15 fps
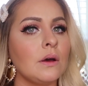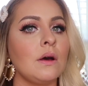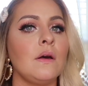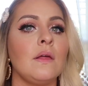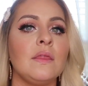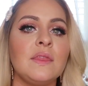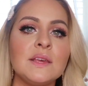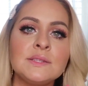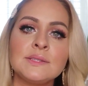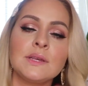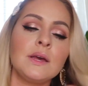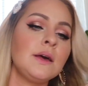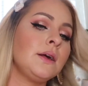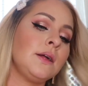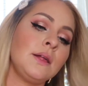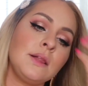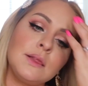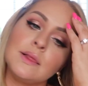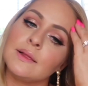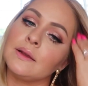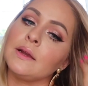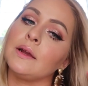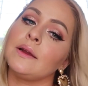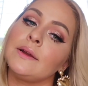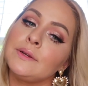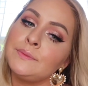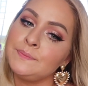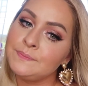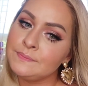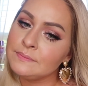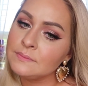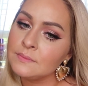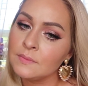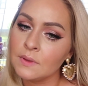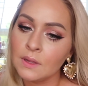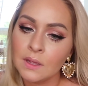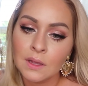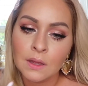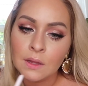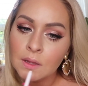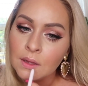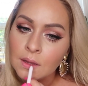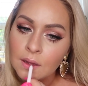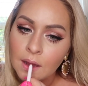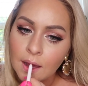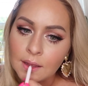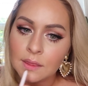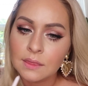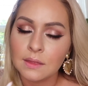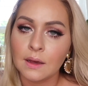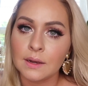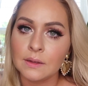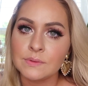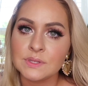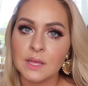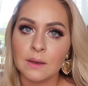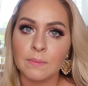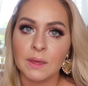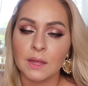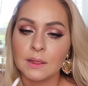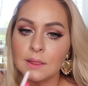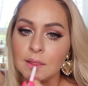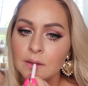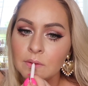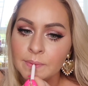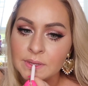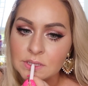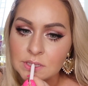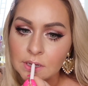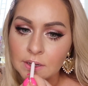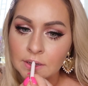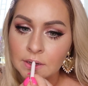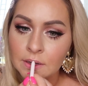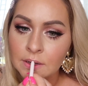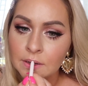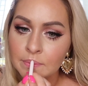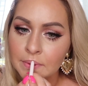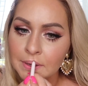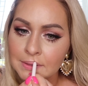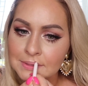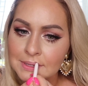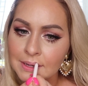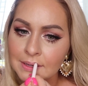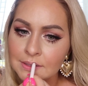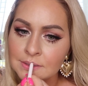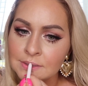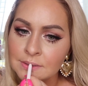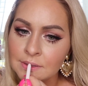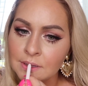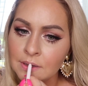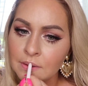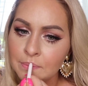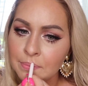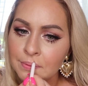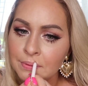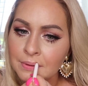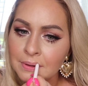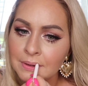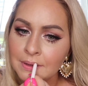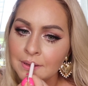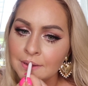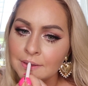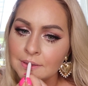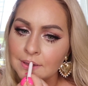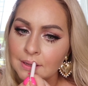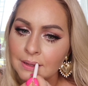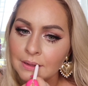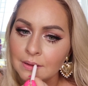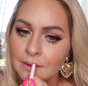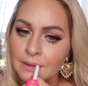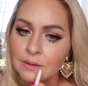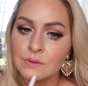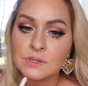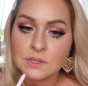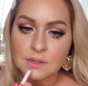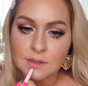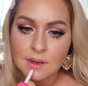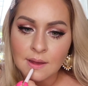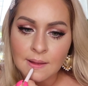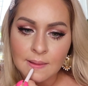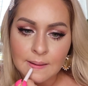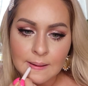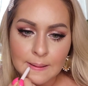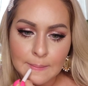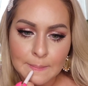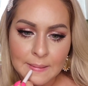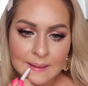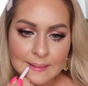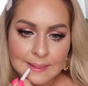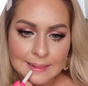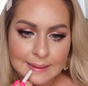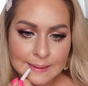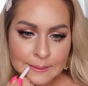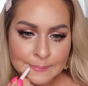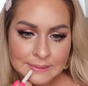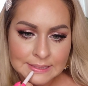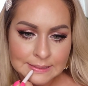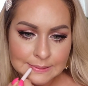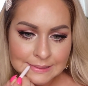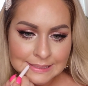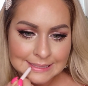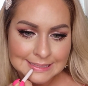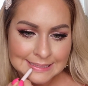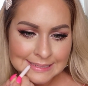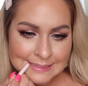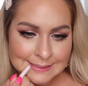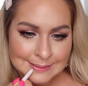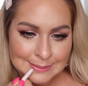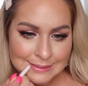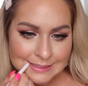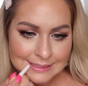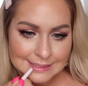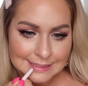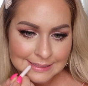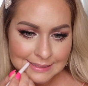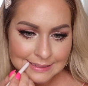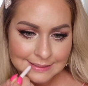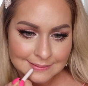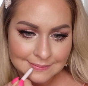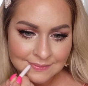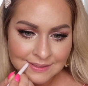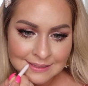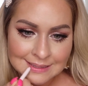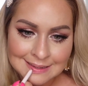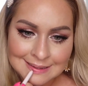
y'all, this color, I thought it was going to be a little bit darker, but it's actually pretty dang close to the color of my lips, which I don't love.